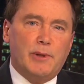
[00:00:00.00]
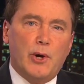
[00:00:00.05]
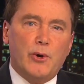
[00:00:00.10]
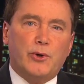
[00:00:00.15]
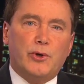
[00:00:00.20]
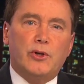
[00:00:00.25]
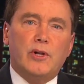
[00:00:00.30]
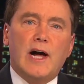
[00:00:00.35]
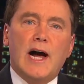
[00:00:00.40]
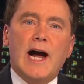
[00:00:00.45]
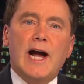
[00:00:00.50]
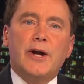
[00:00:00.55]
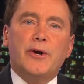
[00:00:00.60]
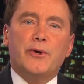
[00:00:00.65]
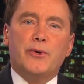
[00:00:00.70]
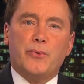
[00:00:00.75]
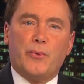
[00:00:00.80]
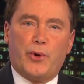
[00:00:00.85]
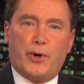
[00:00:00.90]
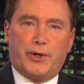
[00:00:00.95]
Some local
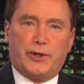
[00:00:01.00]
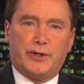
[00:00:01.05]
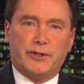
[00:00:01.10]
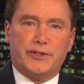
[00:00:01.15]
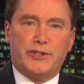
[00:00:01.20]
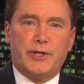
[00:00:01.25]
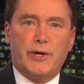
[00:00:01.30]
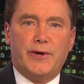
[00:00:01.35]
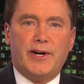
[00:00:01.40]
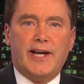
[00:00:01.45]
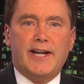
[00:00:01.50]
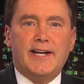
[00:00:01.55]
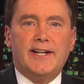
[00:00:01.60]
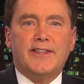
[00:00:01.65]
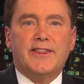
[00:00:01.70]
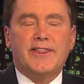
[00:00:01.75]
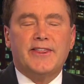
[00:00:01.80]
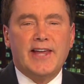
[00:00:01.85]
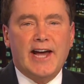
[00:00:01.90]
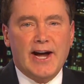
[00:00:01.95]
iron workers
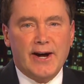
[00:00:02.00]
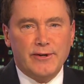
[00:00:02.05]
donated